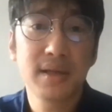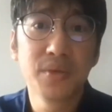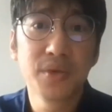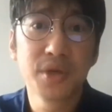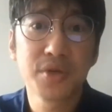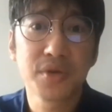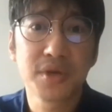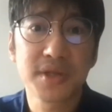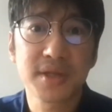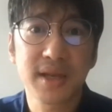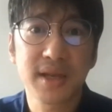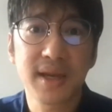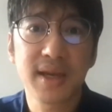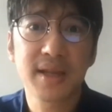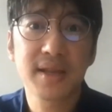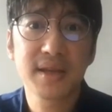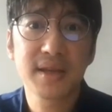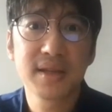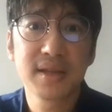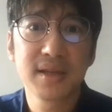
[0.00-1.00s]
which was like, I
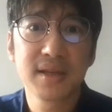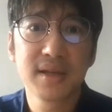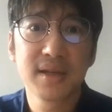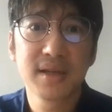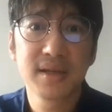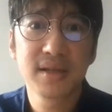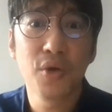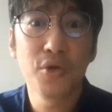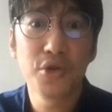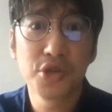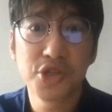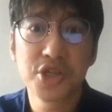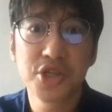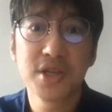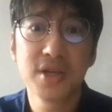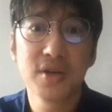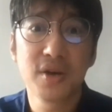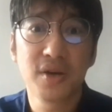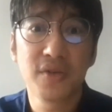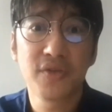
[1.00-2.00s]
think the
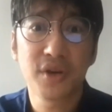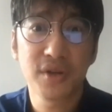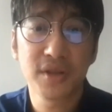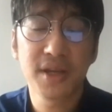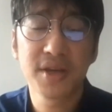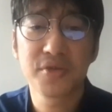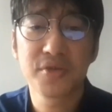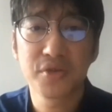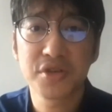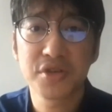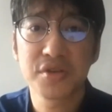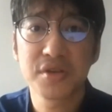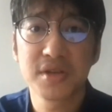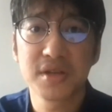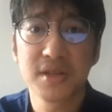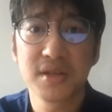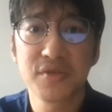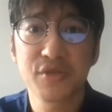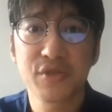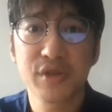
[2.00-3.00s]
OG of online grocery
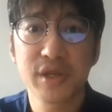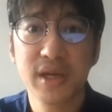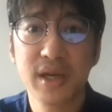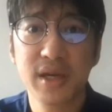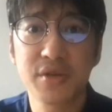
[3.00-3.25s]
delivery,